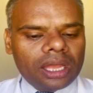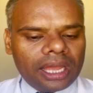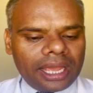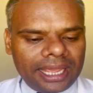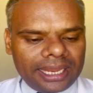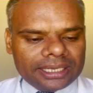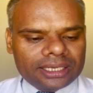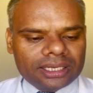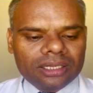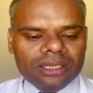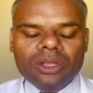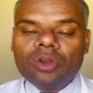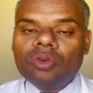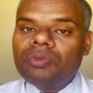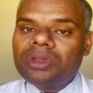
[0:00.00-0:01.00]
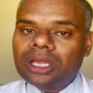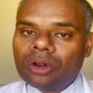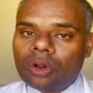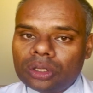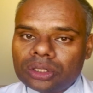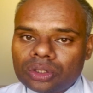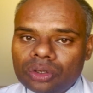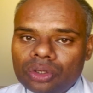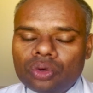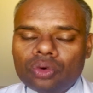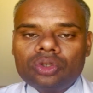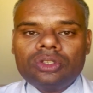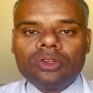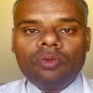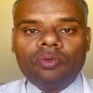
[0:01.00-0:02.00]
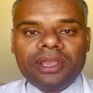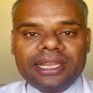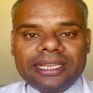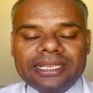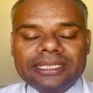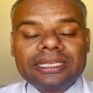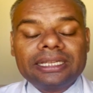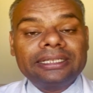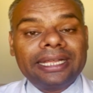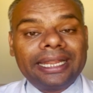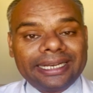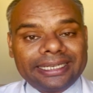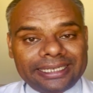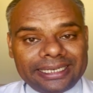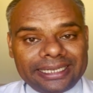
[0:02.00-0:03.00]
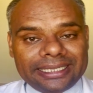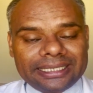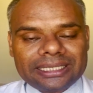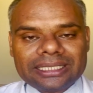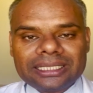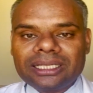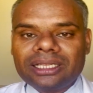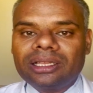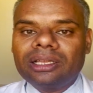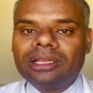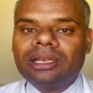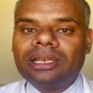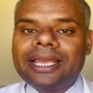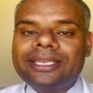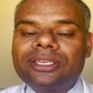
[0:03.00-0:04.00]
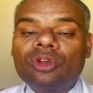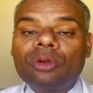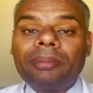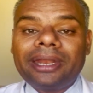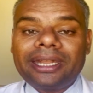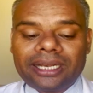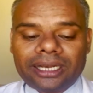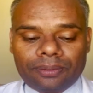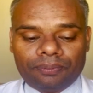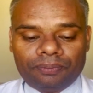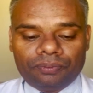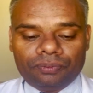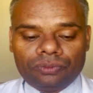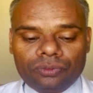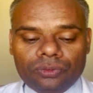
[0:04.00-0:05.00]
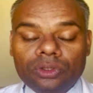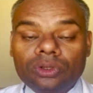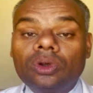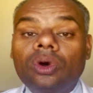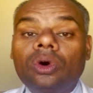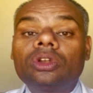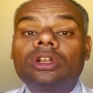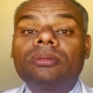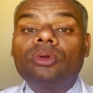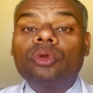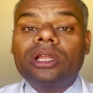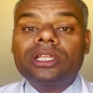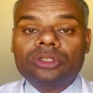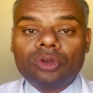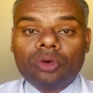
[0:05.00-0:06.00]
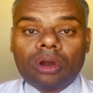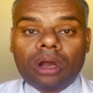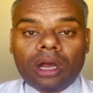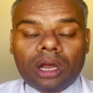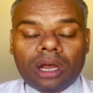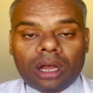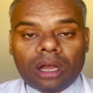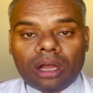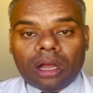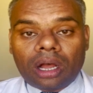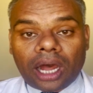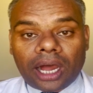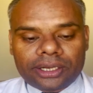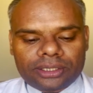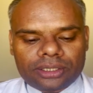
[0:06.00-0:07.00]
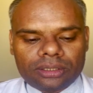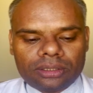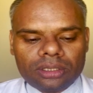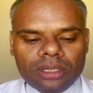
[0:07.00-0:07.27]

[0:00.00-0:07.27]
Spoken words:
And we can also use various directories like your MEDRA or WHO ART.